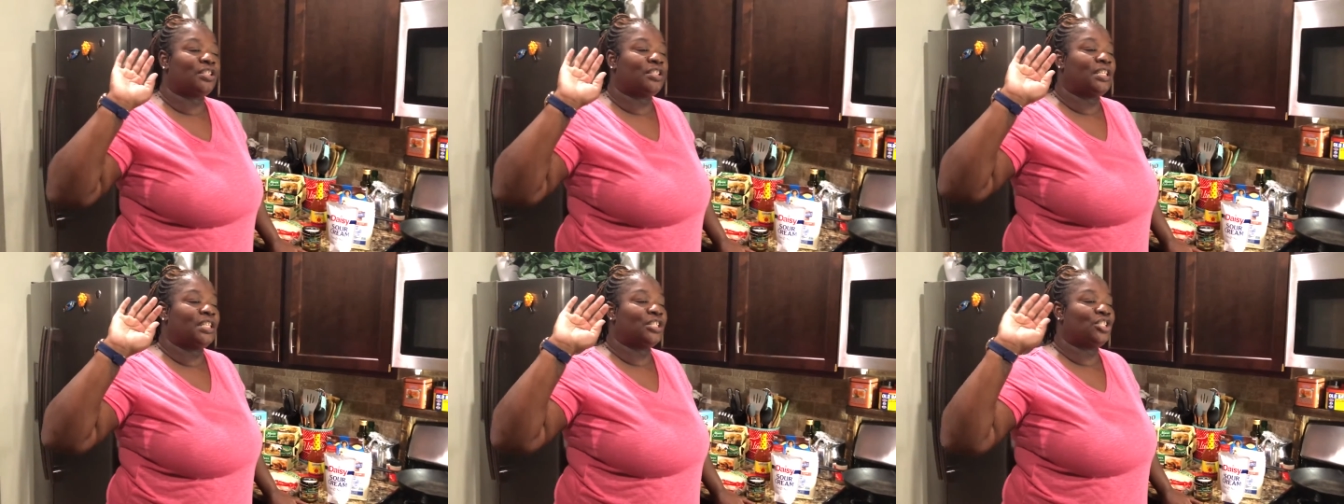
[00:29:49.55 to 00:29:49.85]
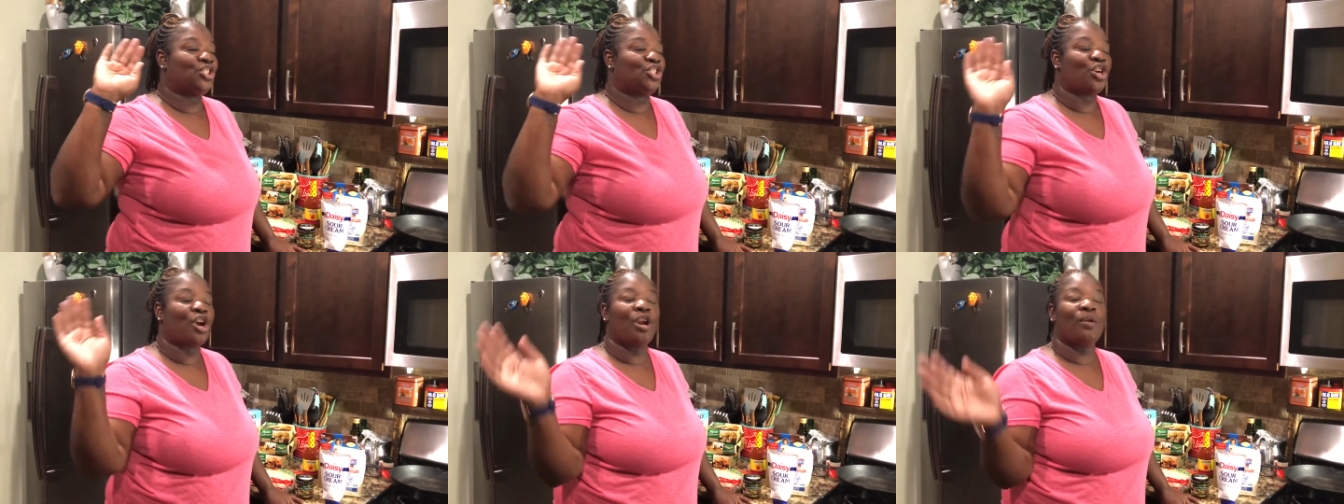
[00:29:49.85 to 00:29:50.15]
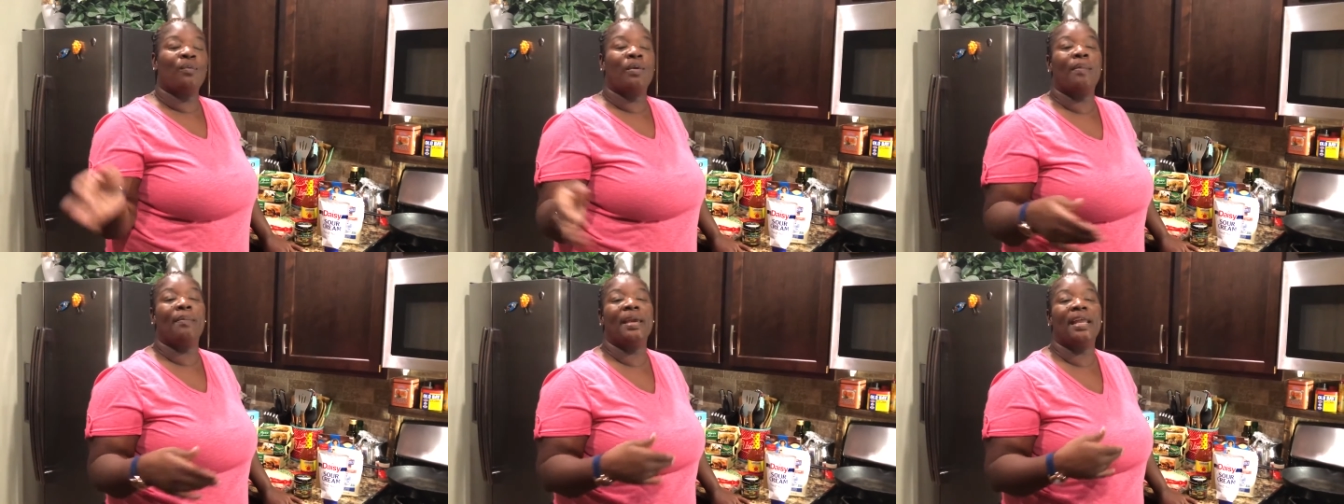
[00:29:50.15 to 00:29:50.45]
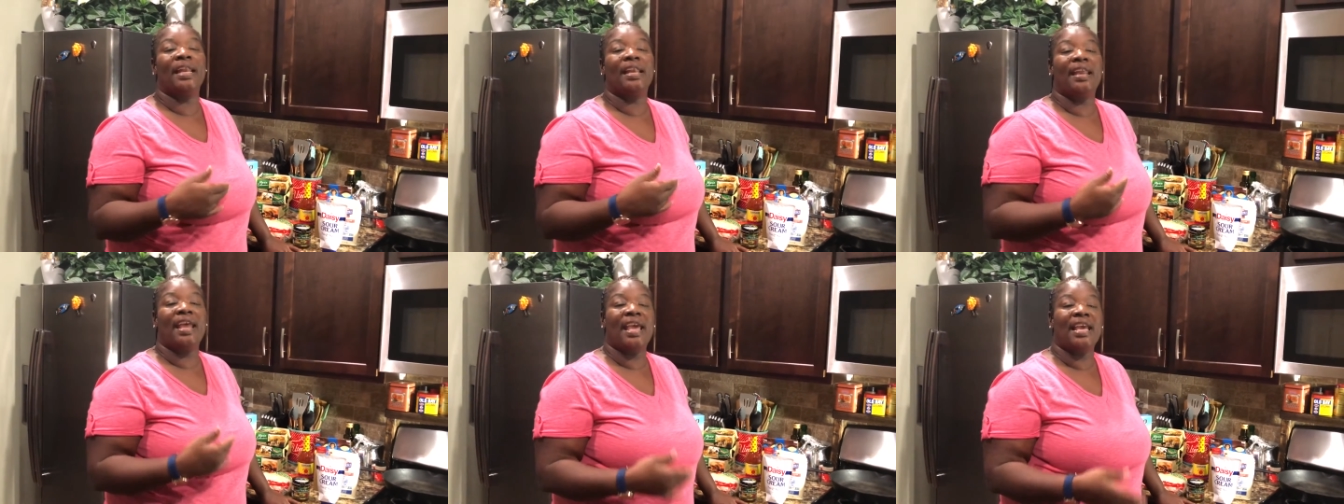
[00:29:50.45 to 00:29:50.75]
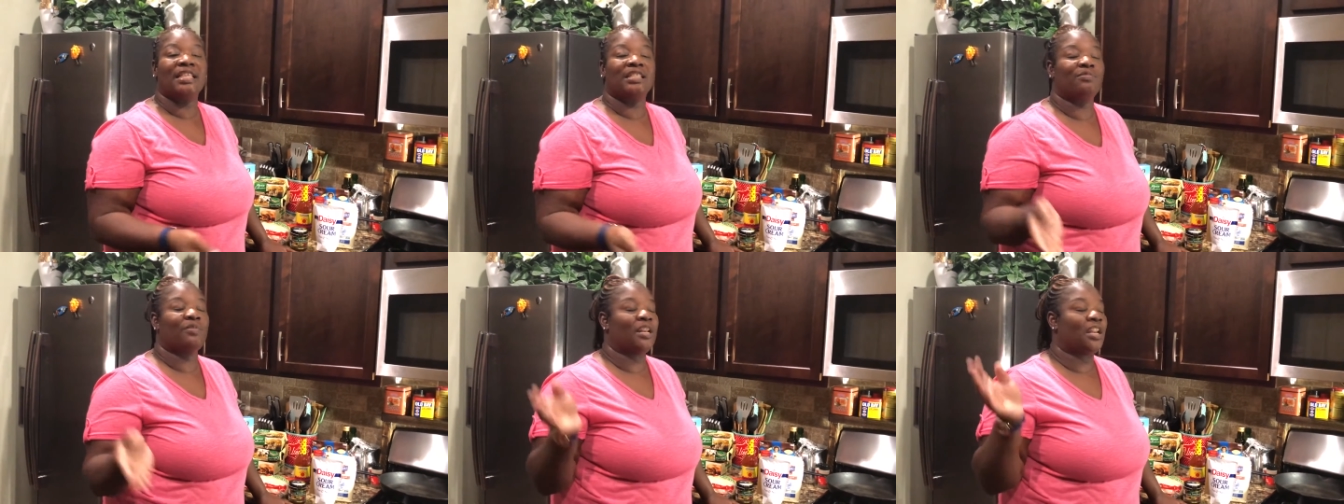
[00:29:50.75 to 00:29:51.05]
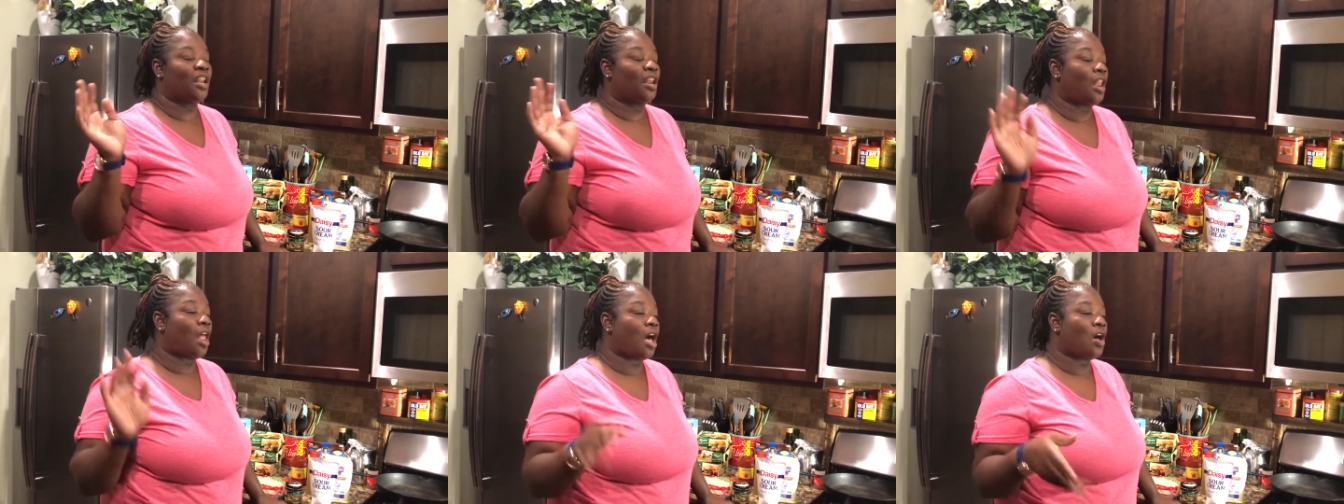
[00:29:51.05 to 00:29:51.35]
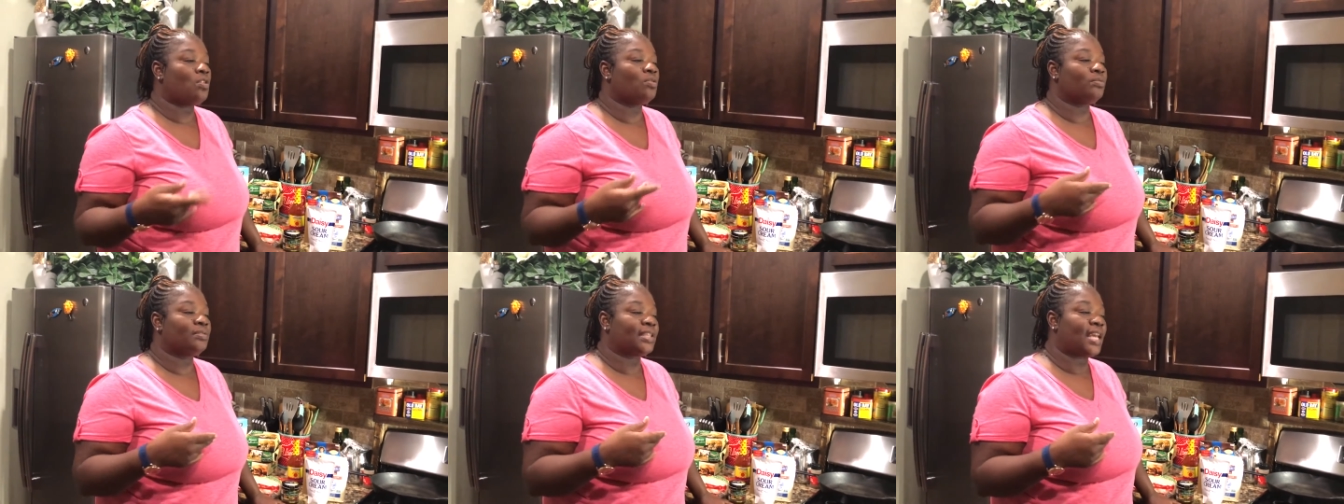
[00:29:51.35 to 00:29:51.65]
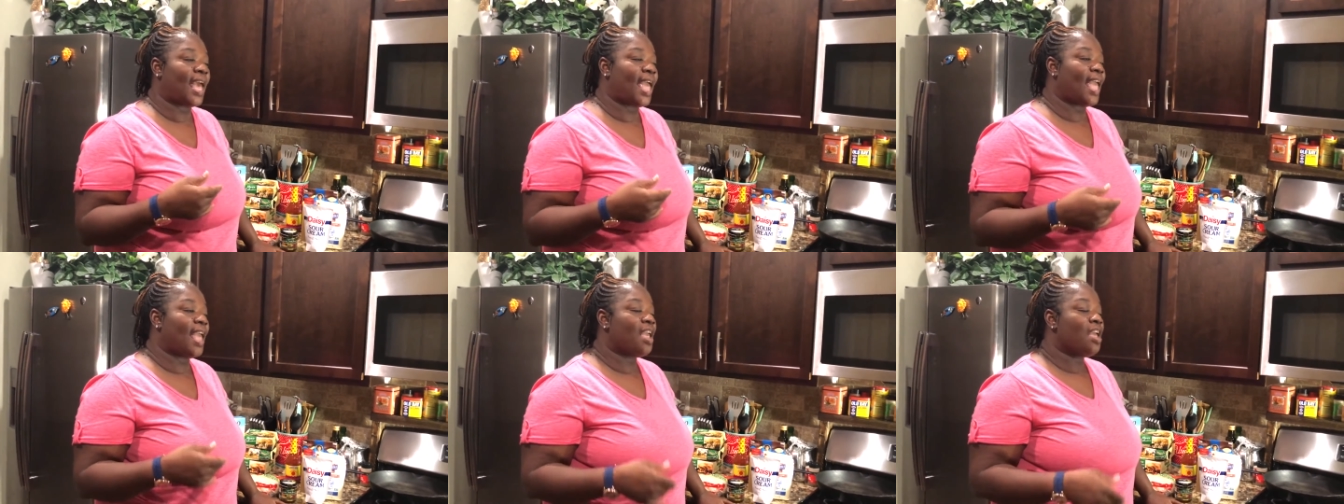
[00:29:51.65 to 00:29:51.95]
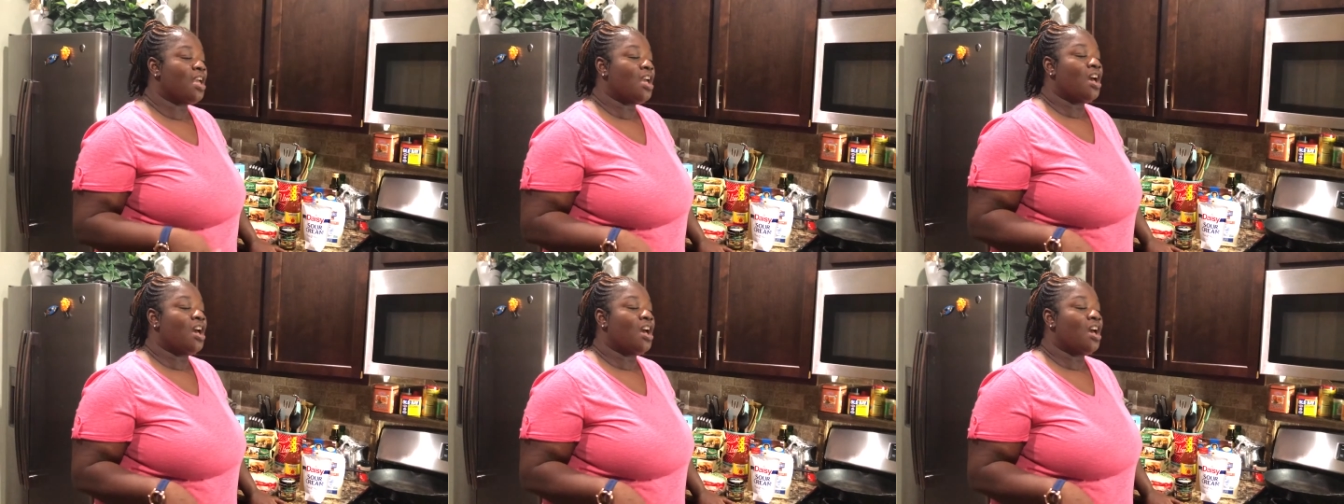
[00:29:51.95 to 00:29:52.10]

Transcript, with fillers: this journey with me today. It's been a long day